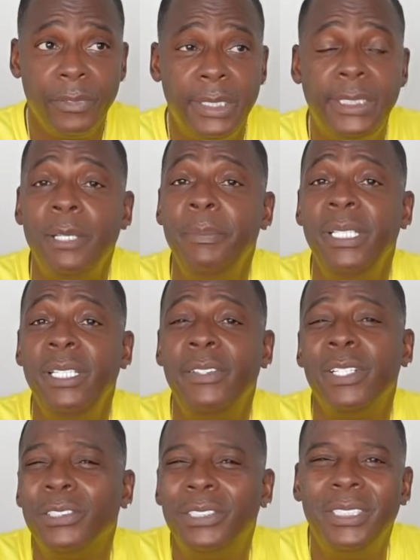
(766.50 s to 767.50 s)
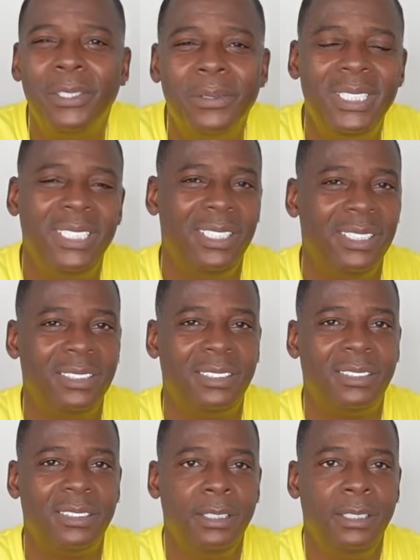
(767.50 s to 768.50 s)
to me, they're still
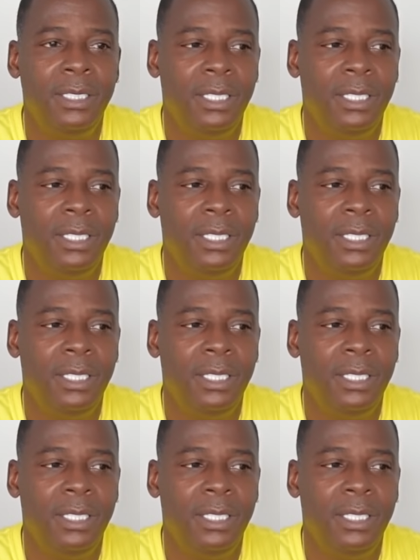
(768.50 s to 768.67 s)
kids.